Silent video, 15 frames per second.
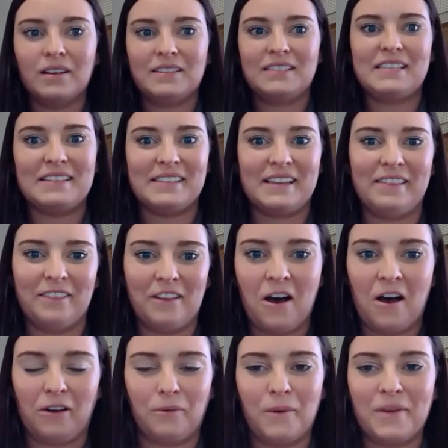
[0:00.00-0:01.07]
season
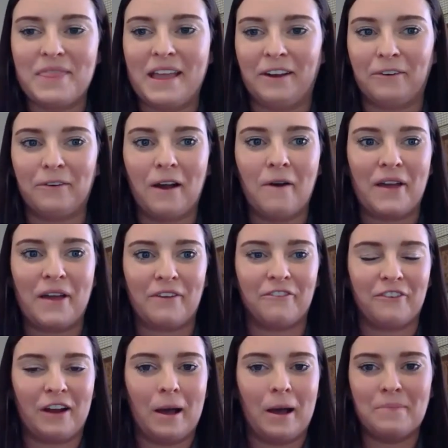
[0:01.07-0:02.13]
long when they're growing
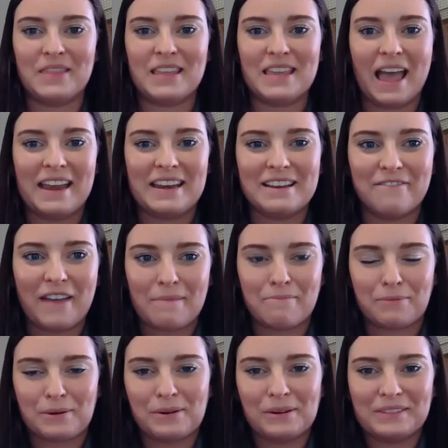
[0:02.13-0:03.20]
from the end of
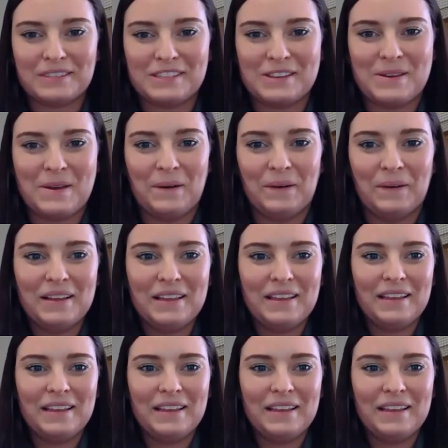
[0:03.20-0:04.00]
April to